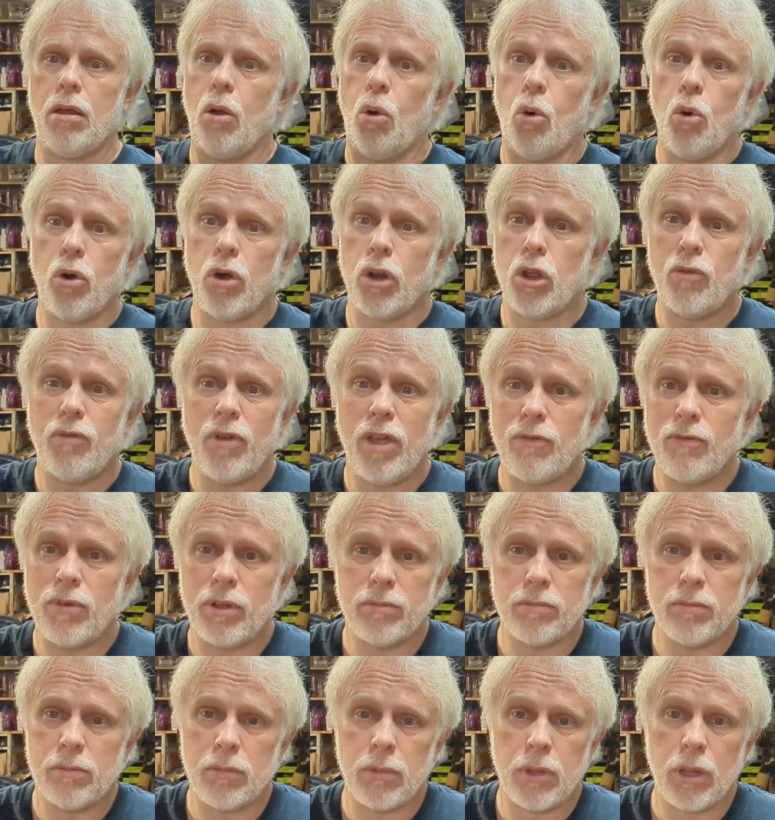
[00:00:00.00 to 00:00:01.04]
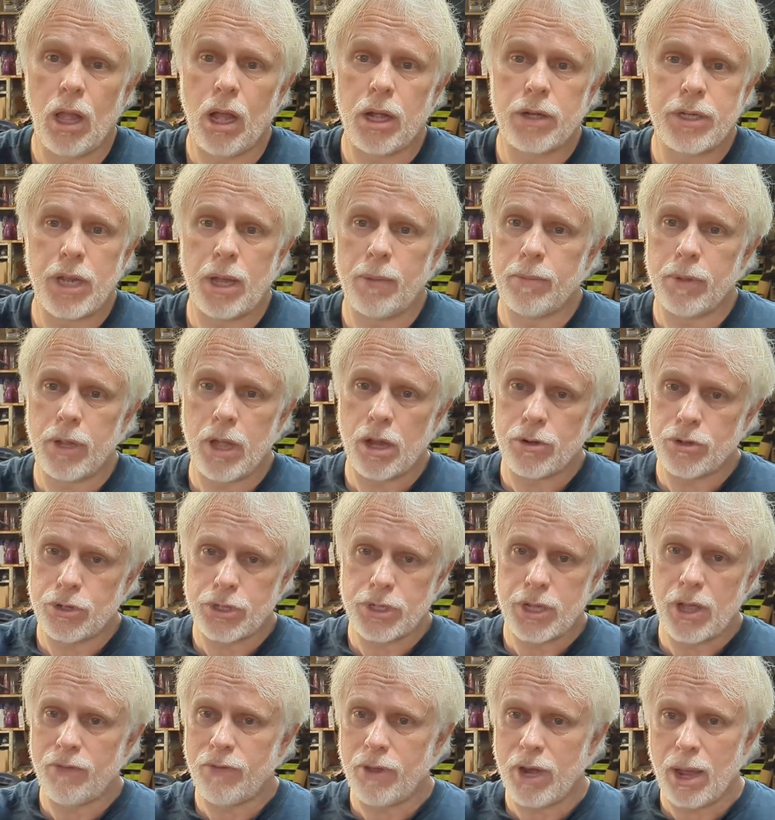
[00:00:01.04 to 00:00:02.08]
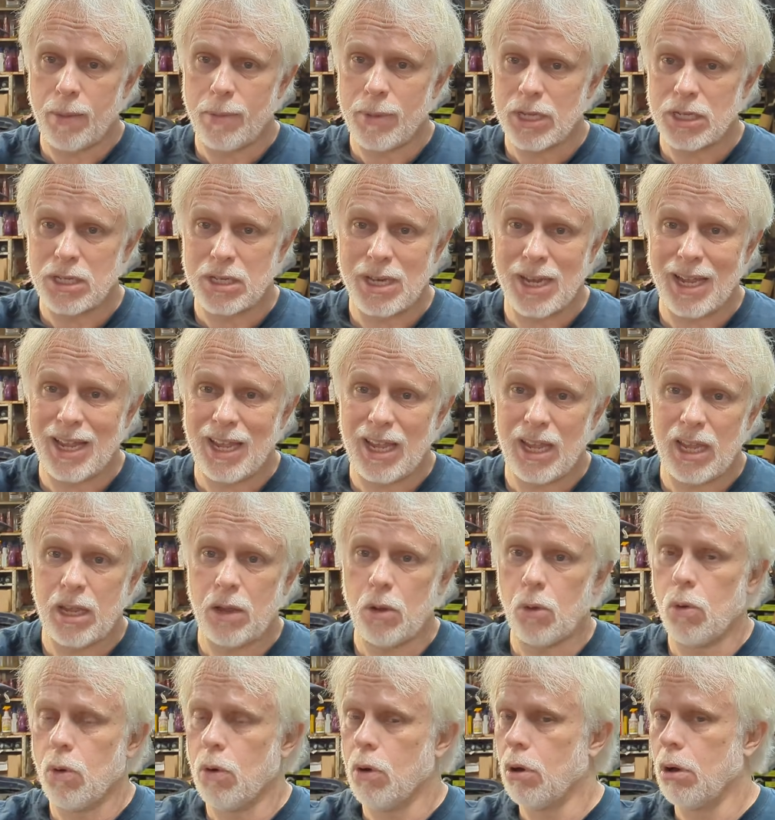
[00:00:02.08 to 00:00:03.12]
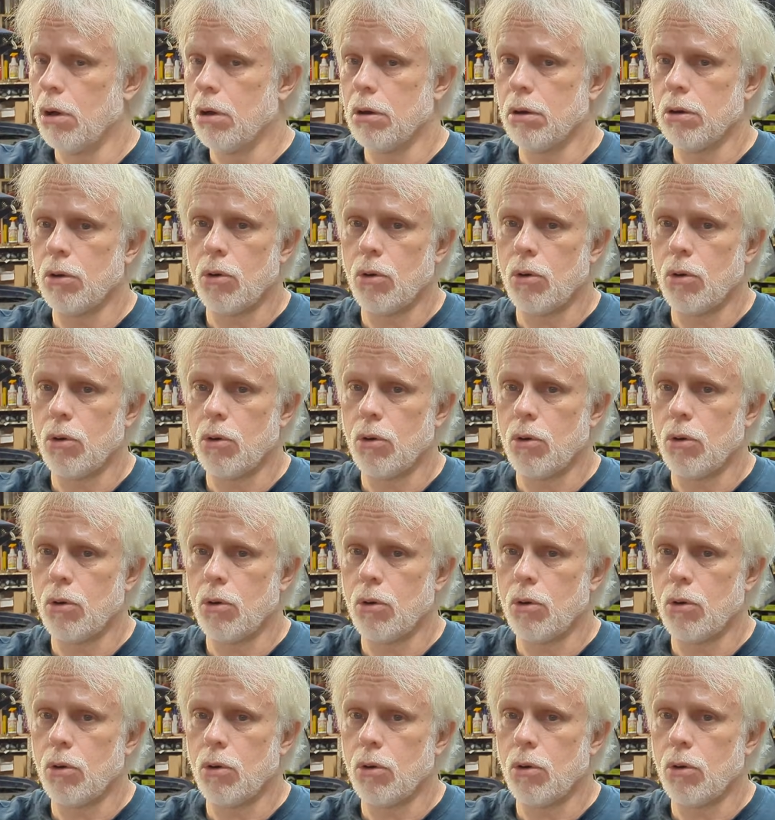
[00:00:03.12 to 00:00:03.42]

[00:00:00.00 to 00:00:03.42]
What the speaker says: or you've even lucked up and got yourself an MSD or